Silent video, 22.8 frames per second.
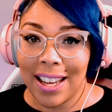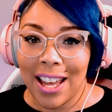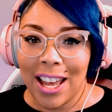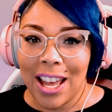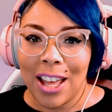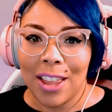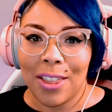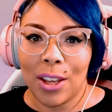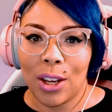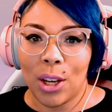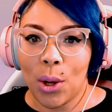
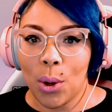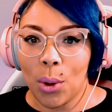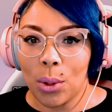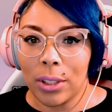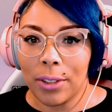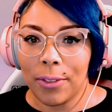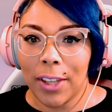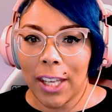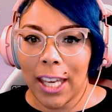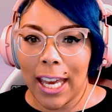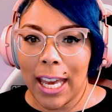The goal of the
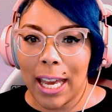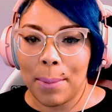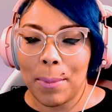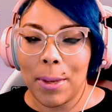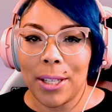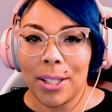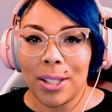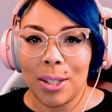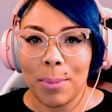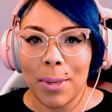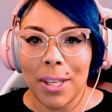game is to
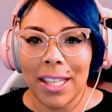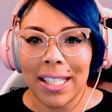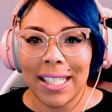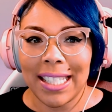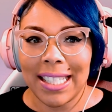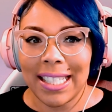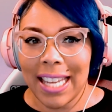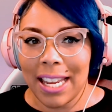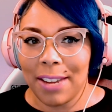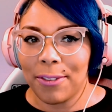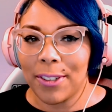be the
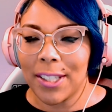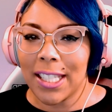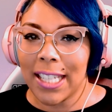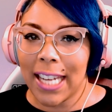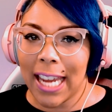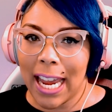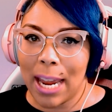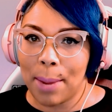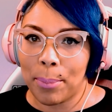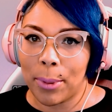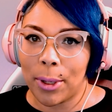safest
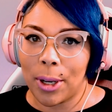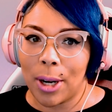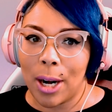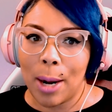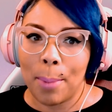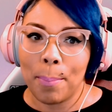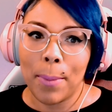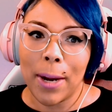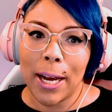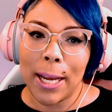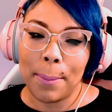camper
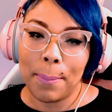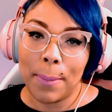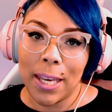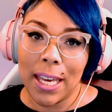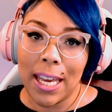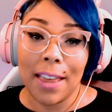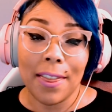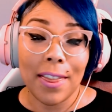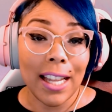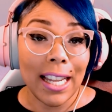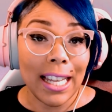by being
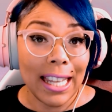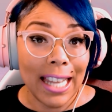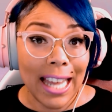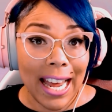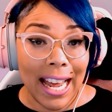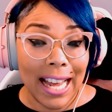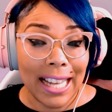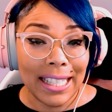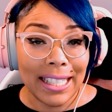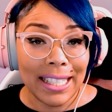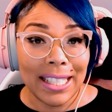the
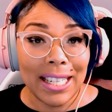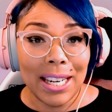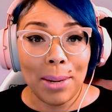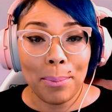last